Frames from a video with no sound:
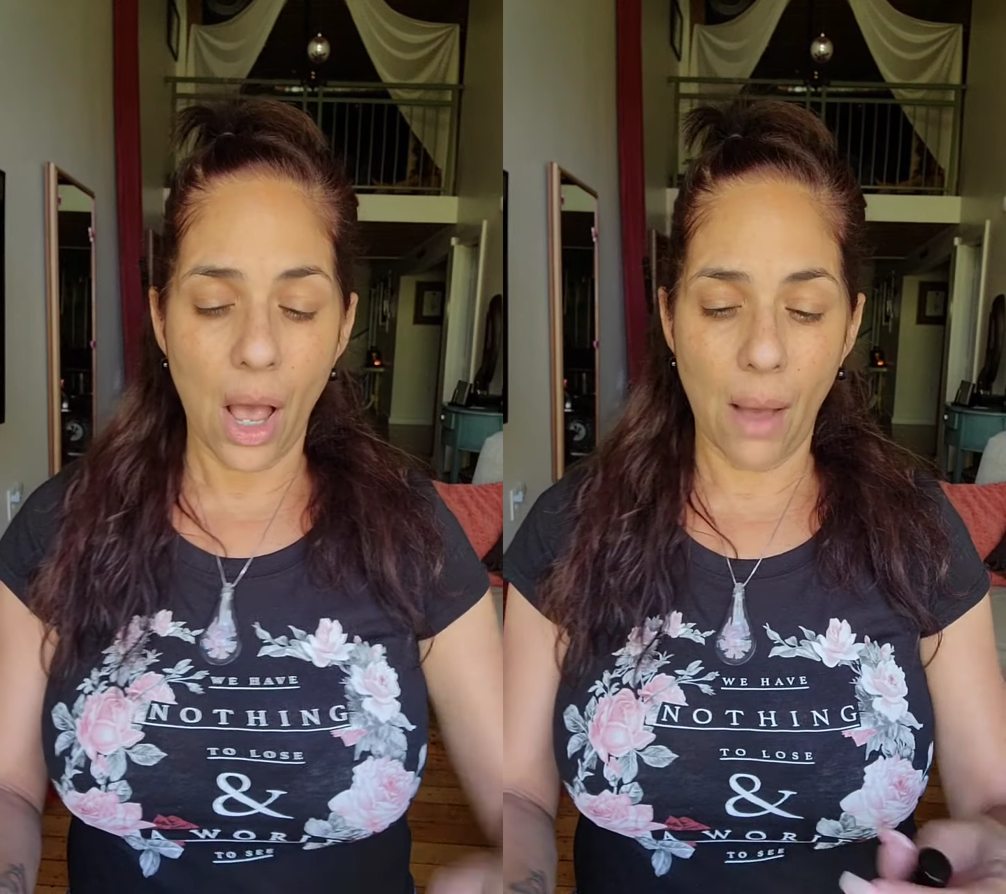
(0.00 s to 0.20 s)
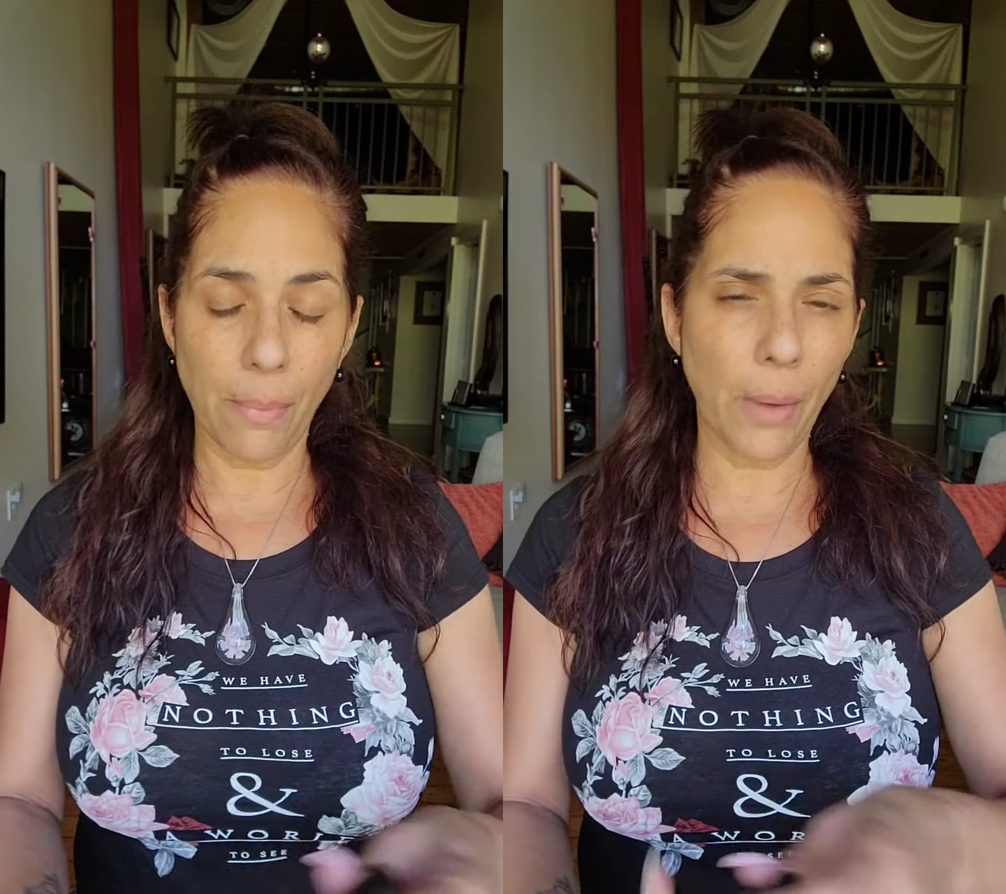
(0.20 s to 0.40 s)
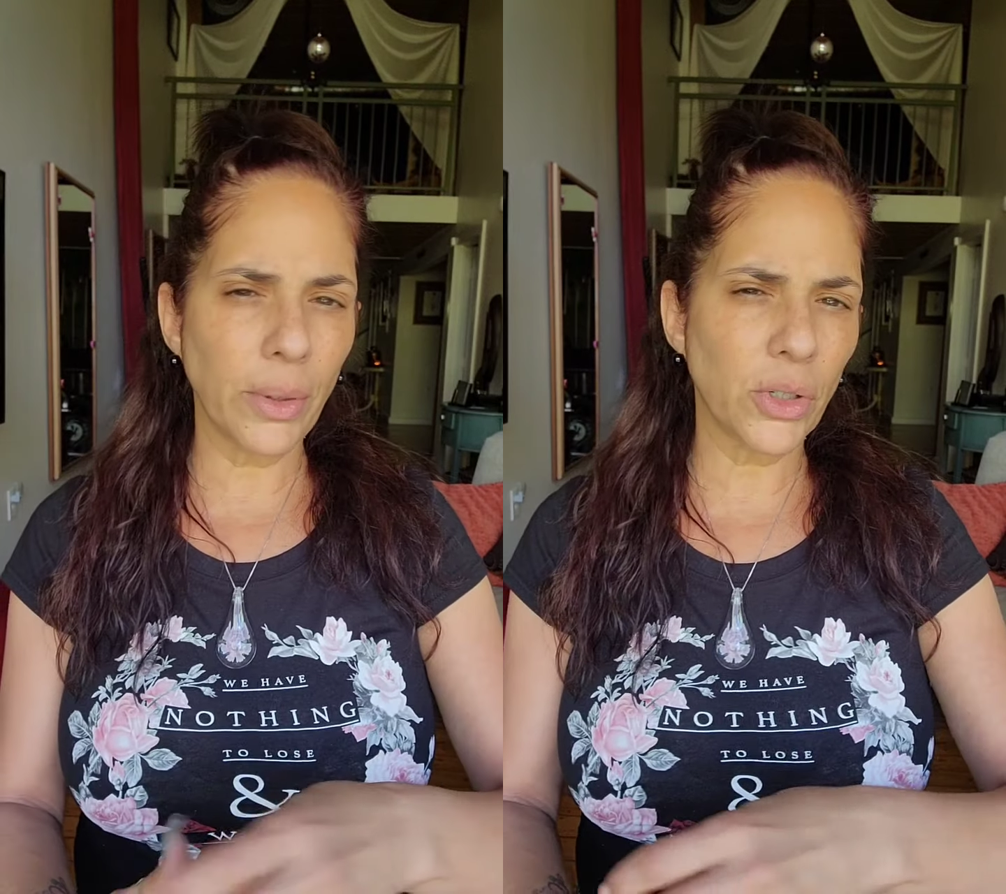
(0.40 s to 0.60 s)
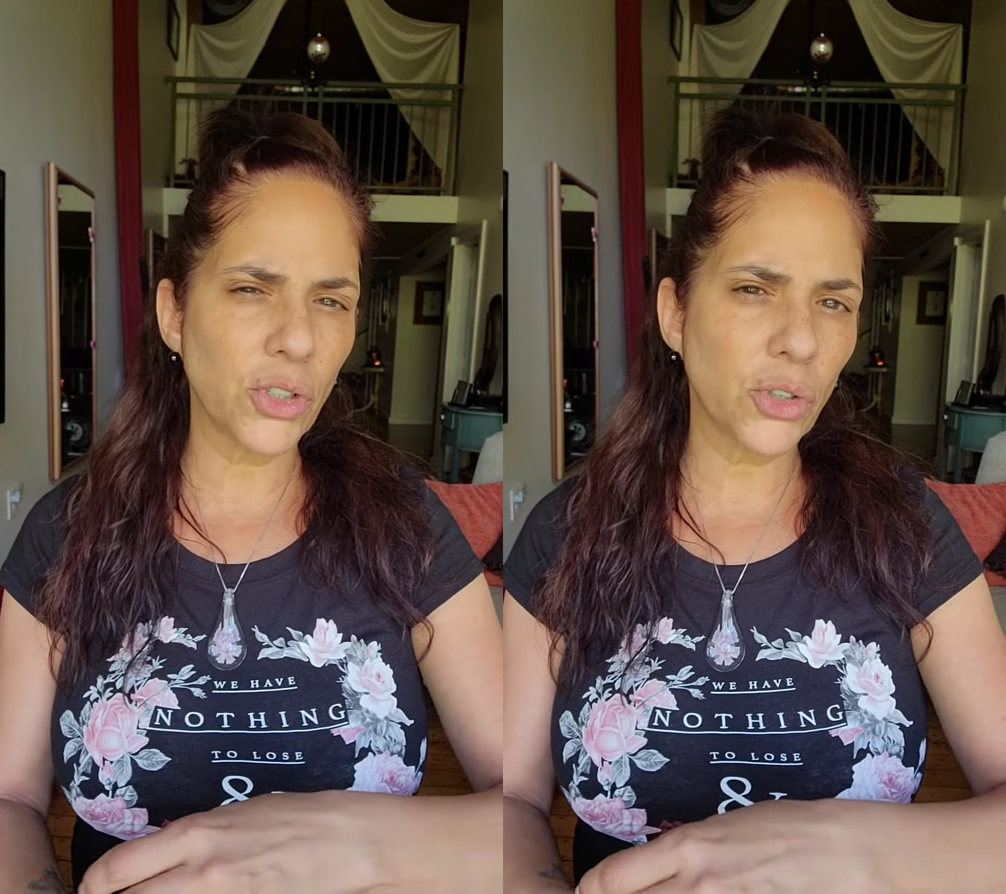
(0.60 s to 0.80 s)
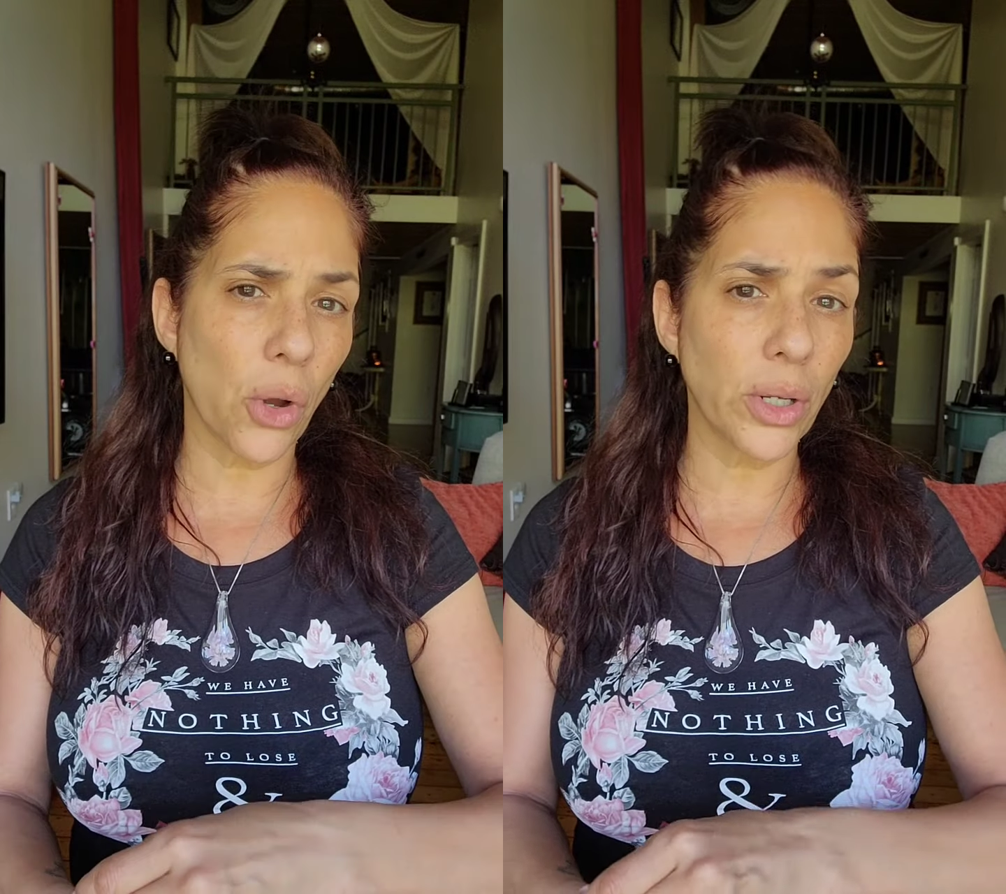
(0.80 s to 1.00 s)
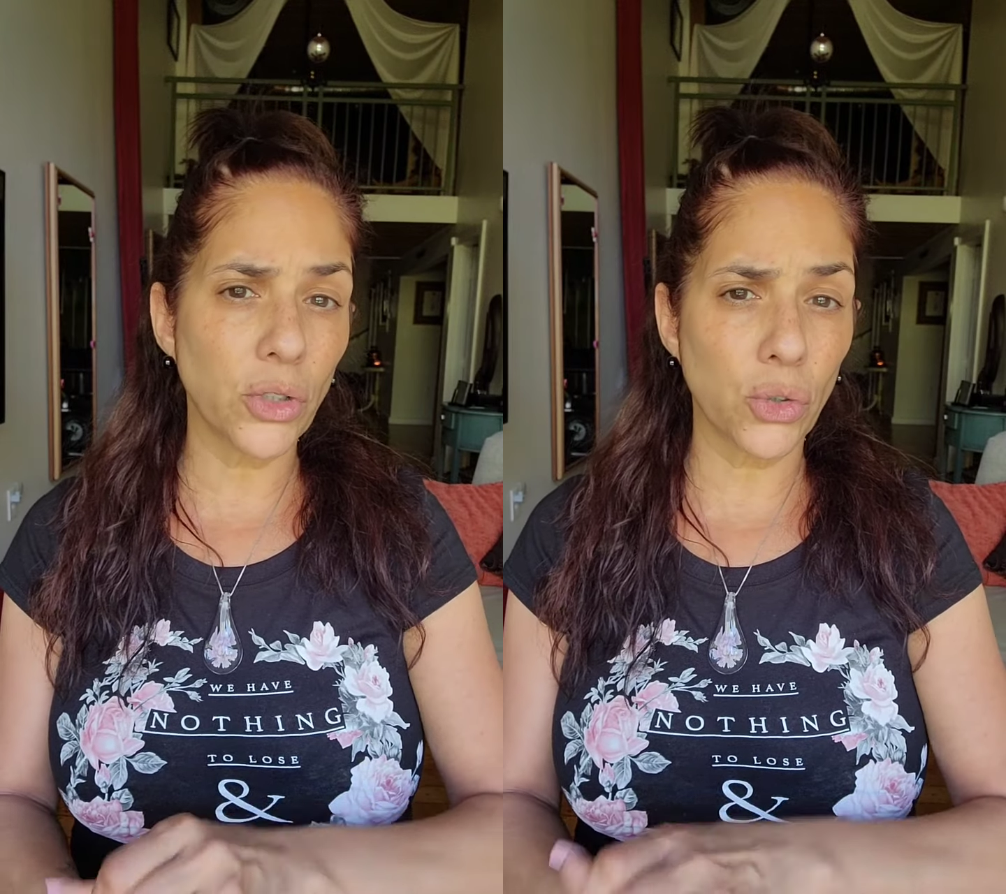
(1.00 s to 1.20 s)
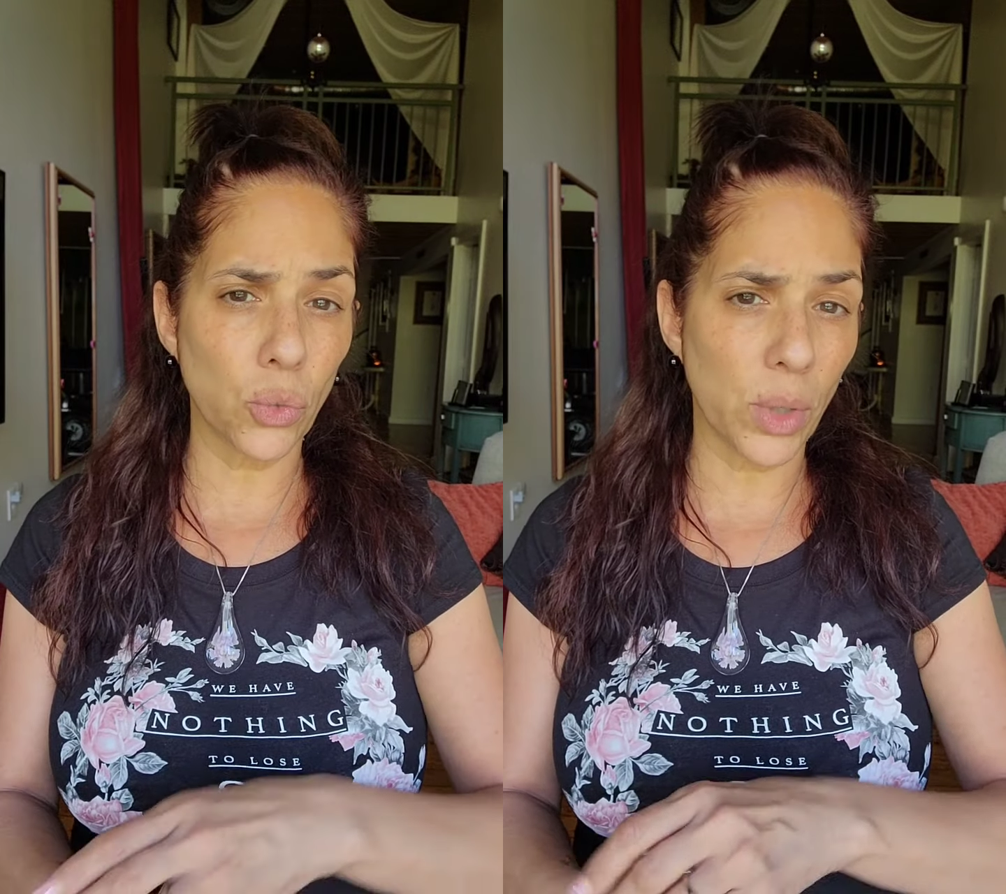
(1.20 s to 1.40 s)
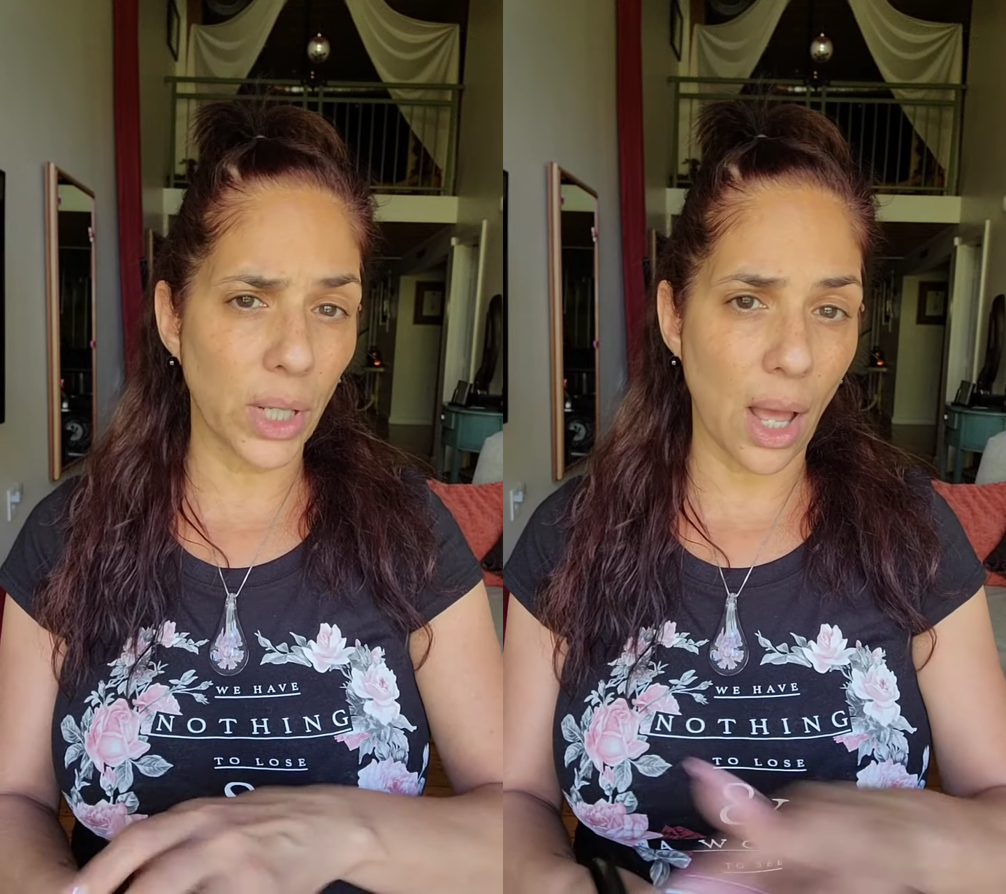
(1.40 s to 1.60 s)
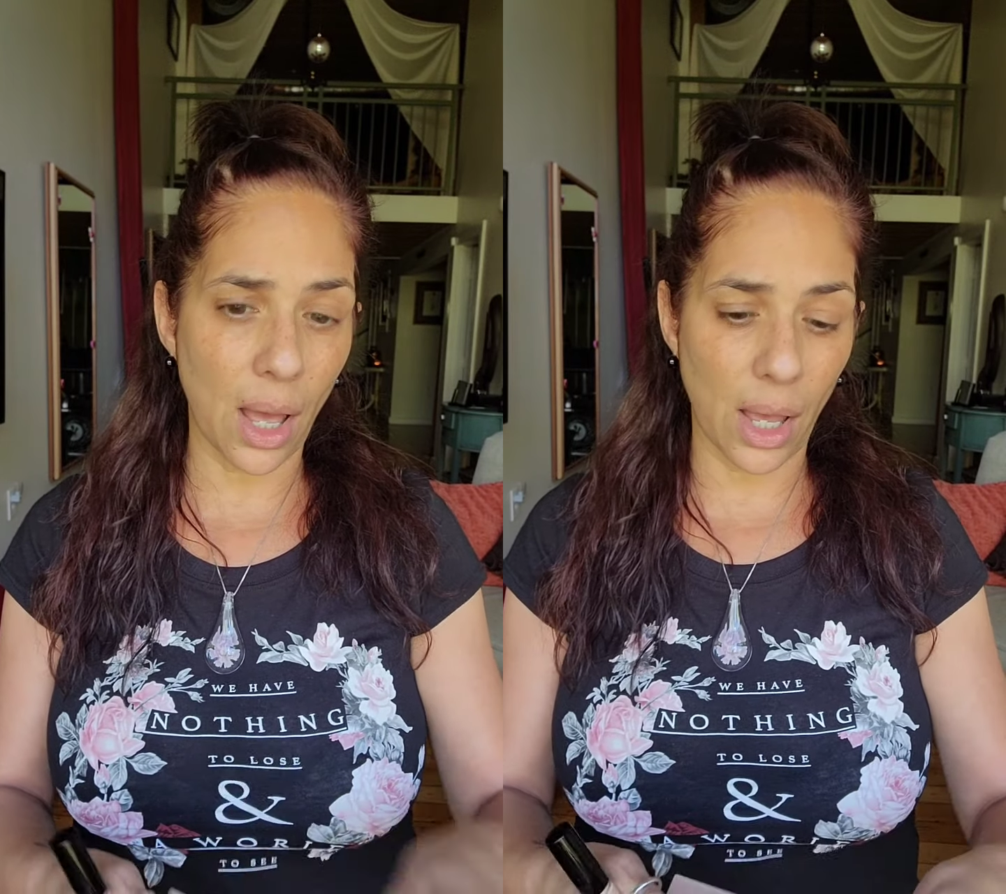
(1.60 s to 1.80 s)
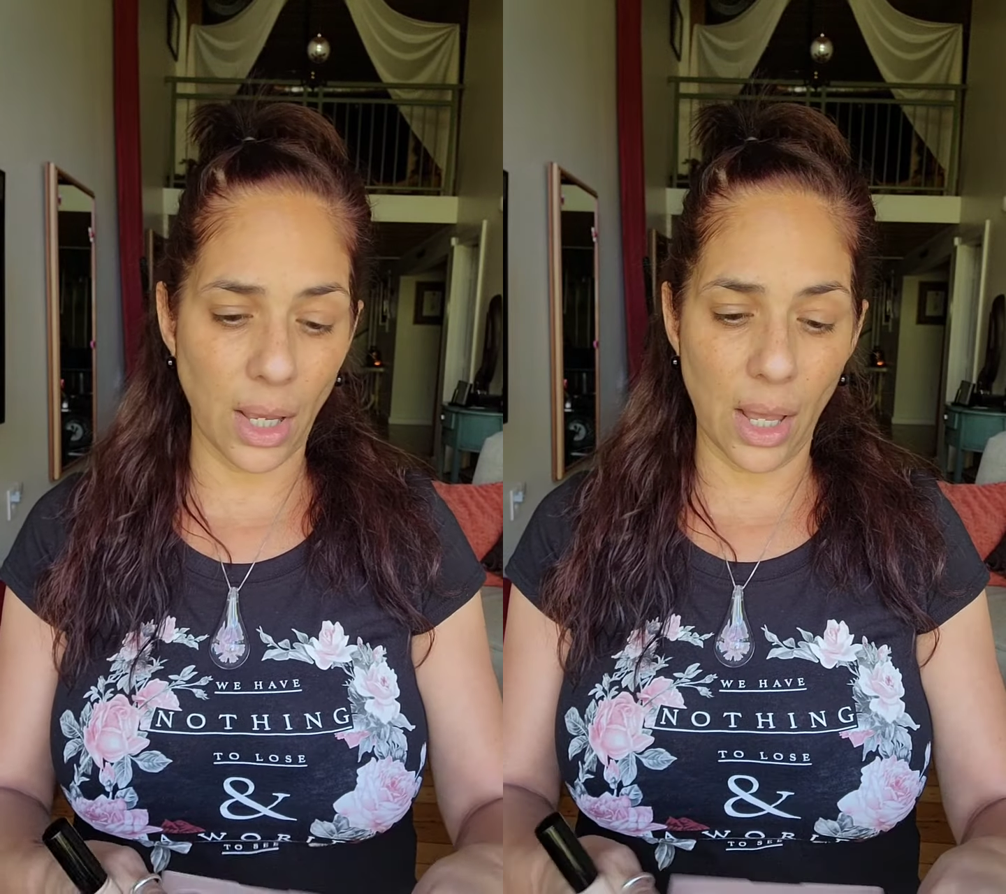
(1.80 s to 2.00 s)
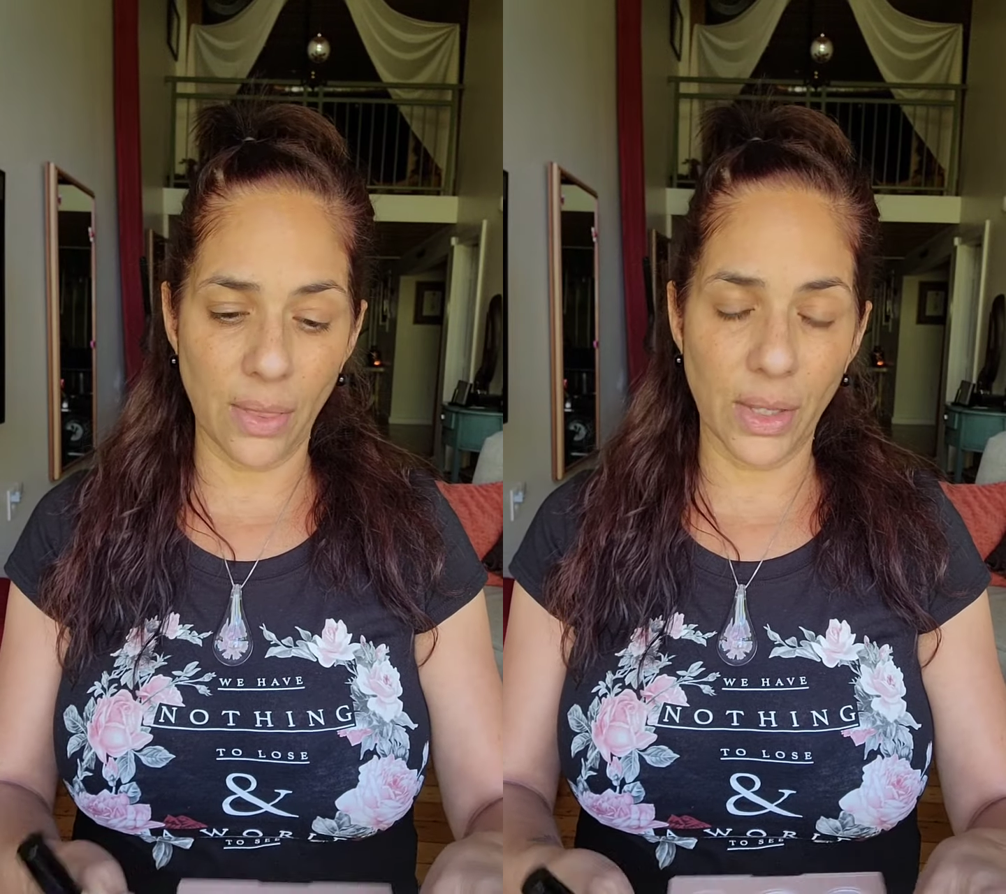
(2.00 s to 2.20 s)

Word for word: I'm probably going to start and do one eye and